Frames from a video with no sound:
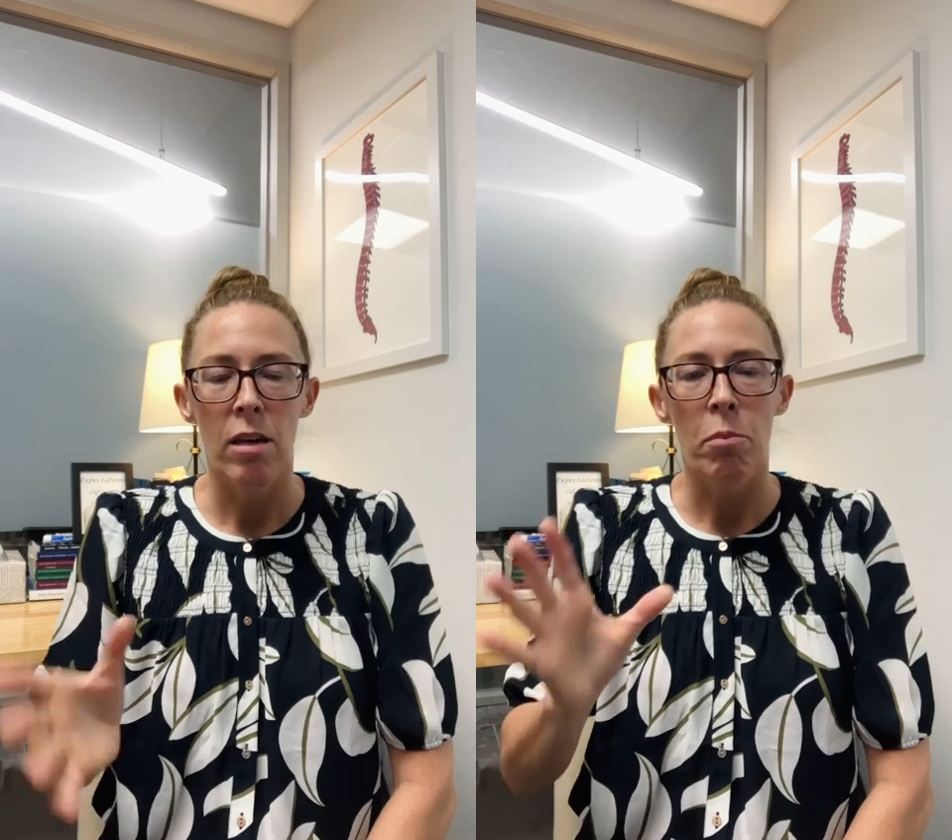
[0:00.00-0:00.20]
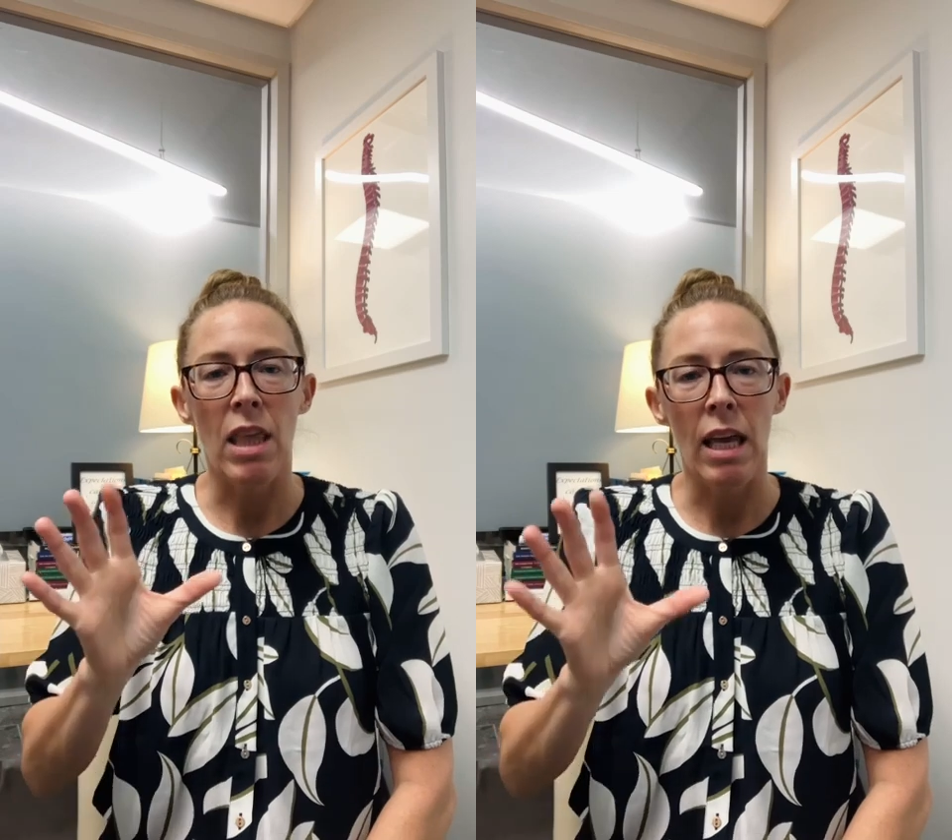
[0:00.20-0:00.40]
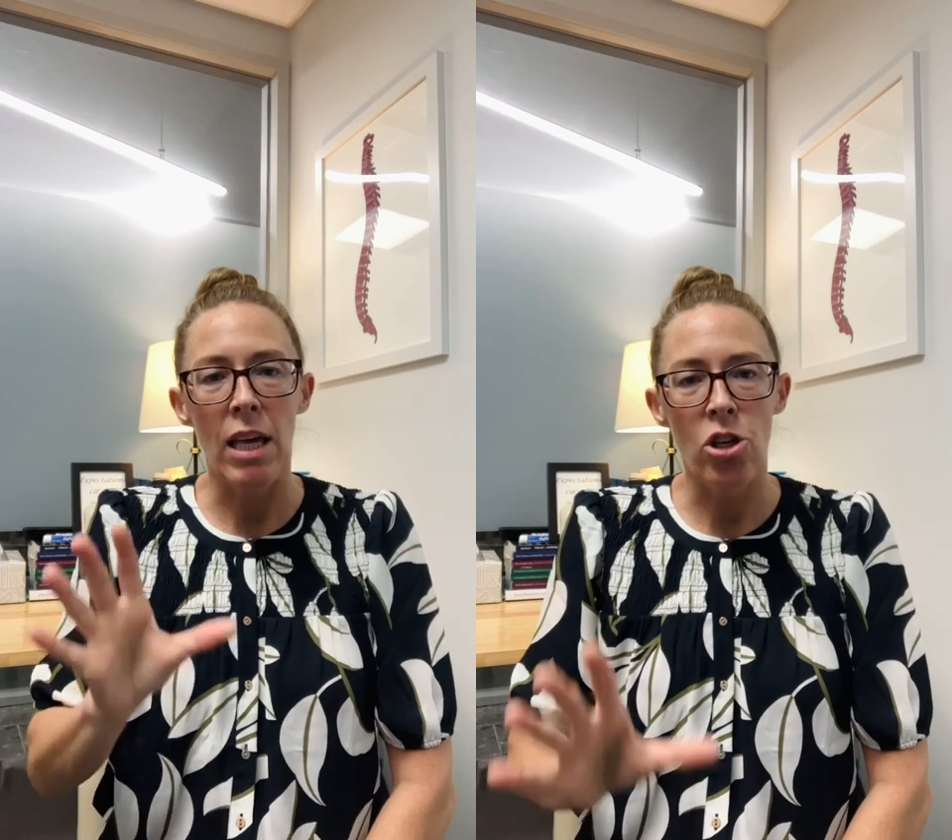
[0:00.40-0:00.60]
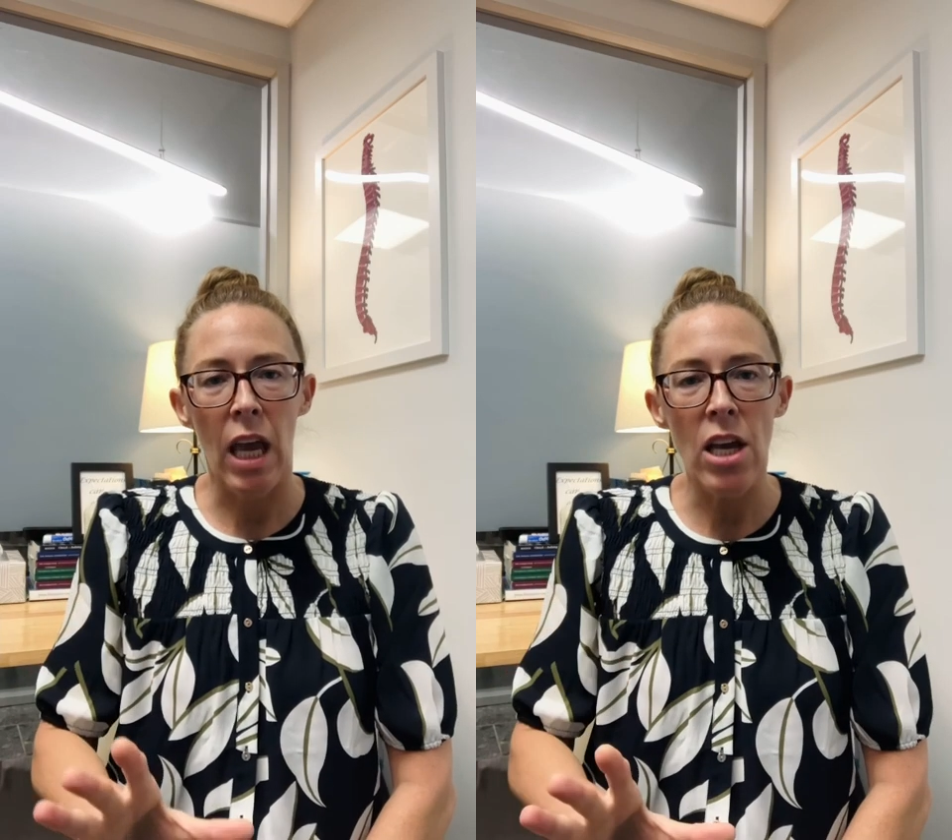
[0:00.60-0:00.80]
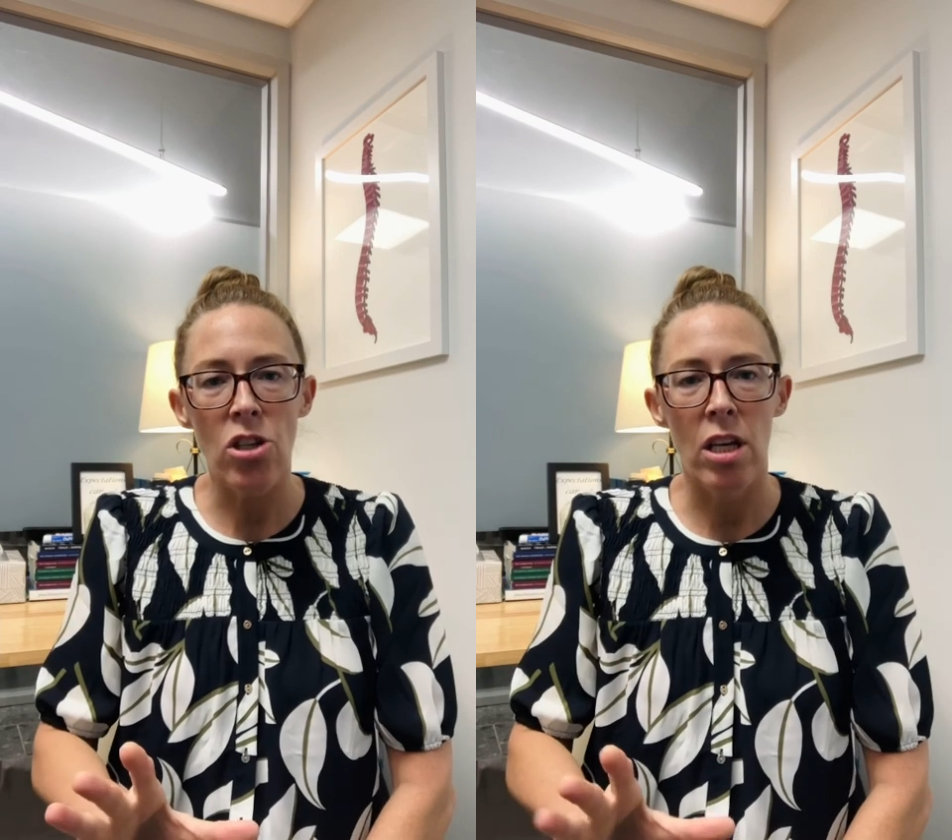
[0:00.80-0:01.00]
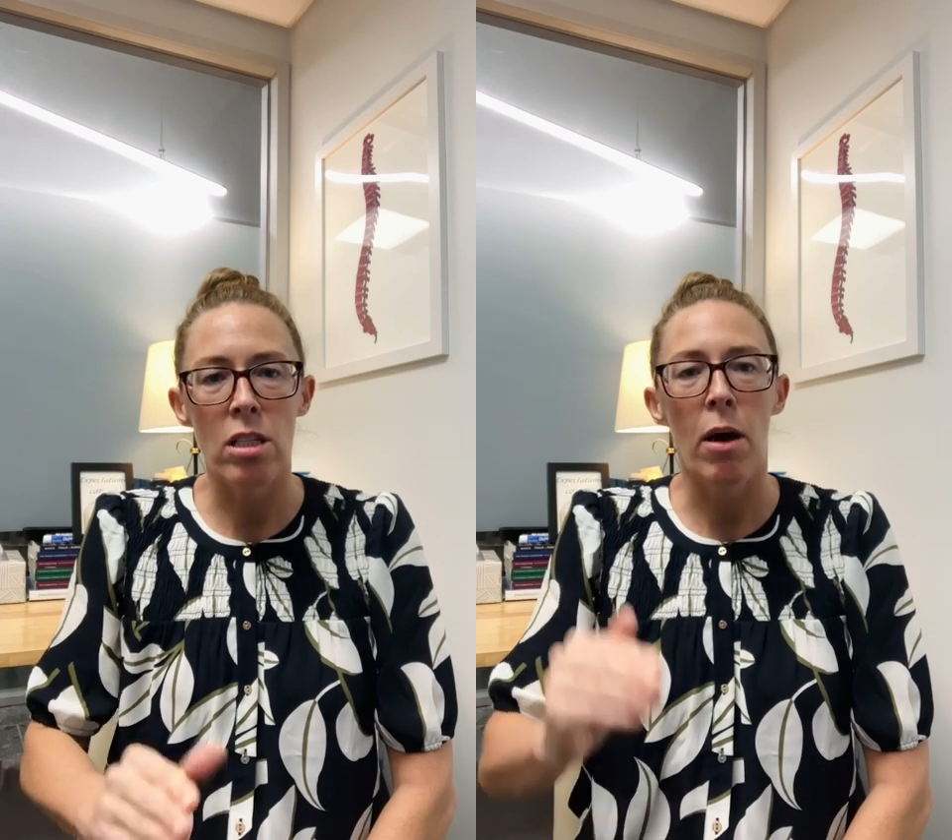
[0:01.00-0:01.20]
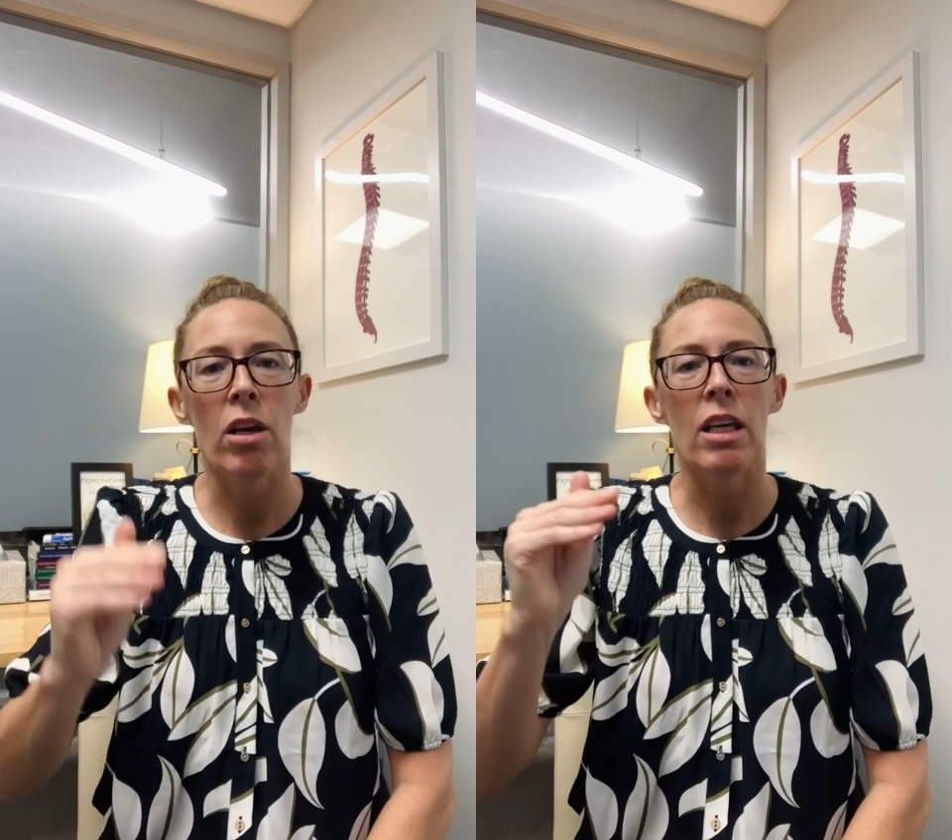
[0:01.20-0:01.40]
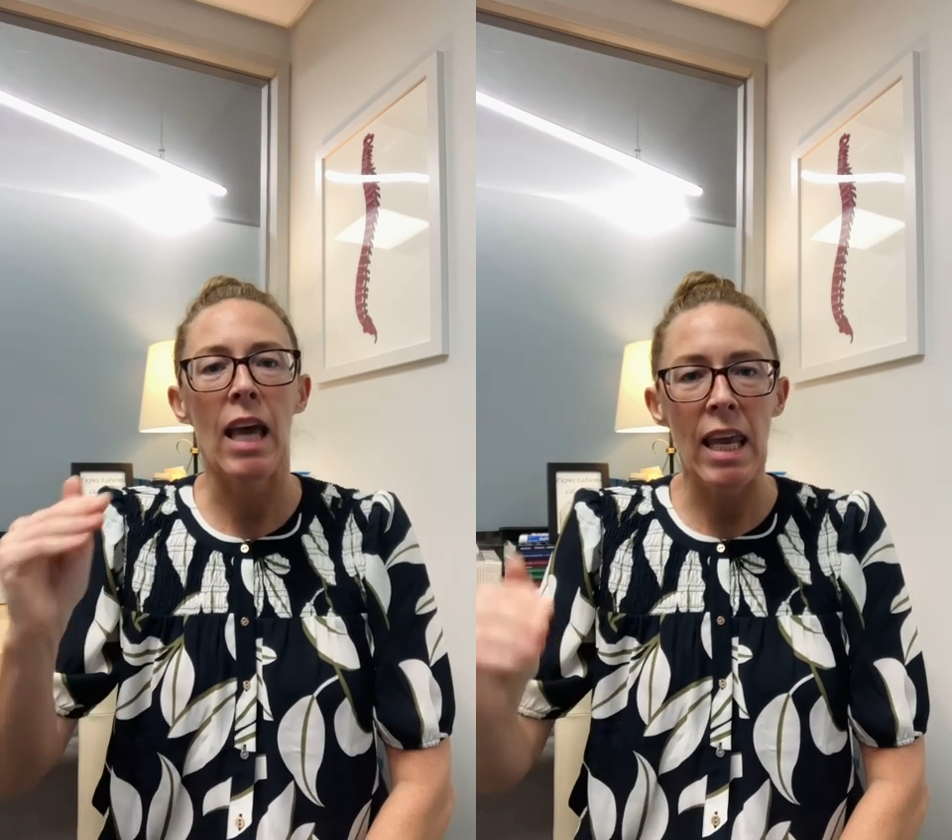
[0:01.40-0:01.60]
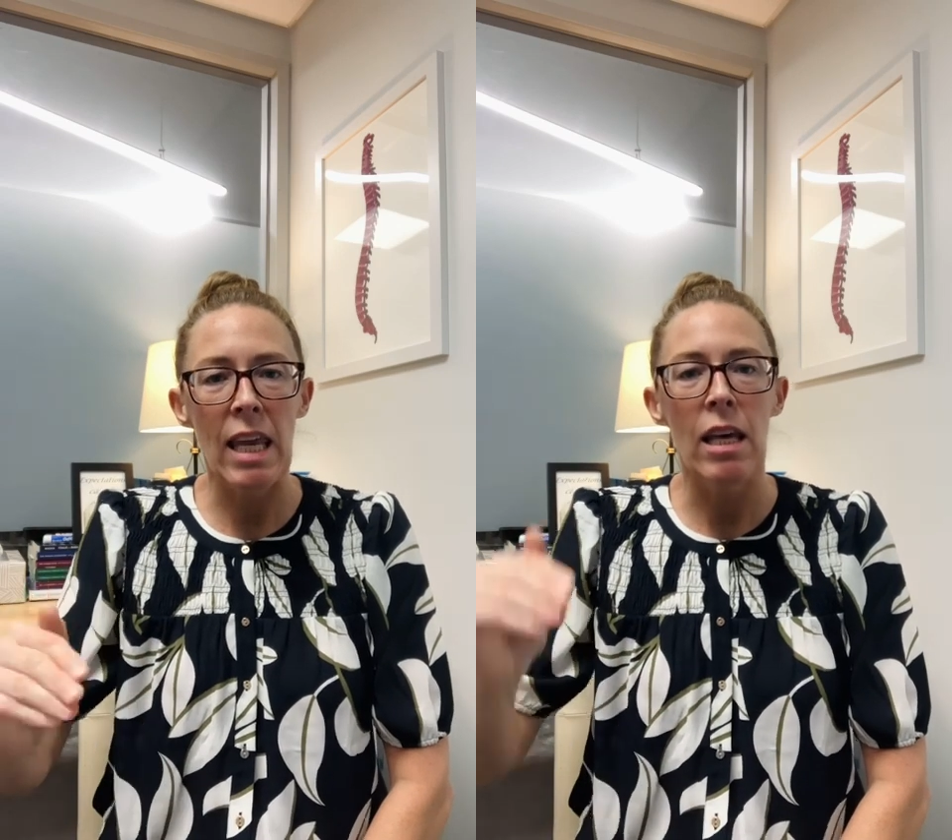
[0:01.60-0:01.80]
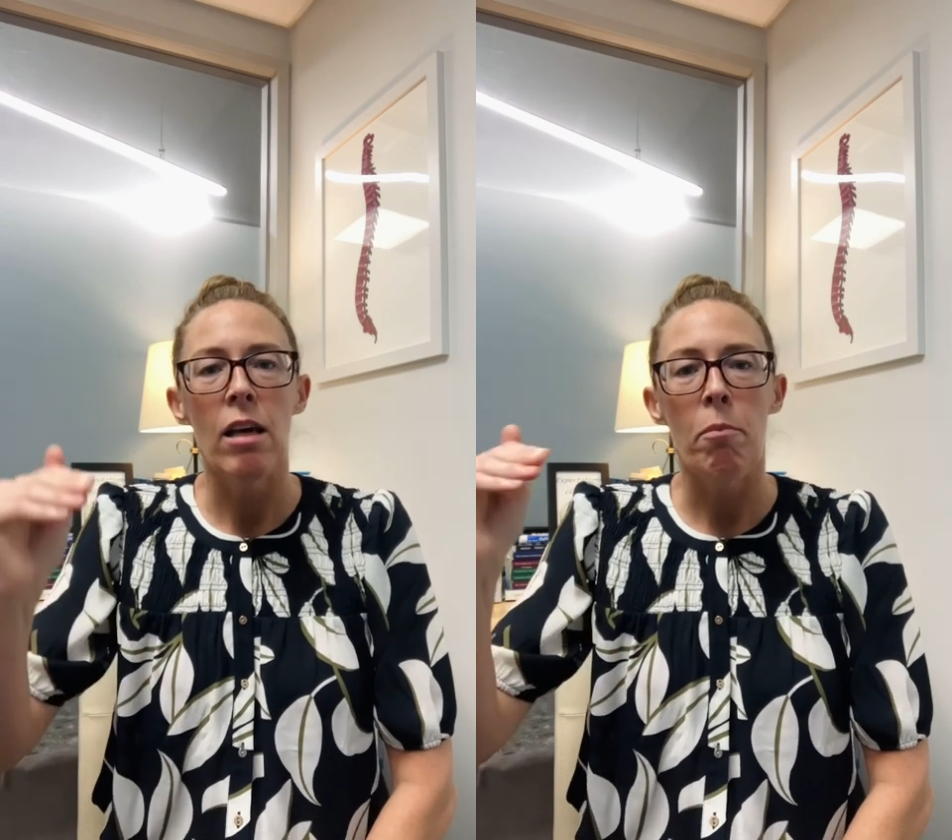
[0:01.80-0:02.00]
but that education is about getting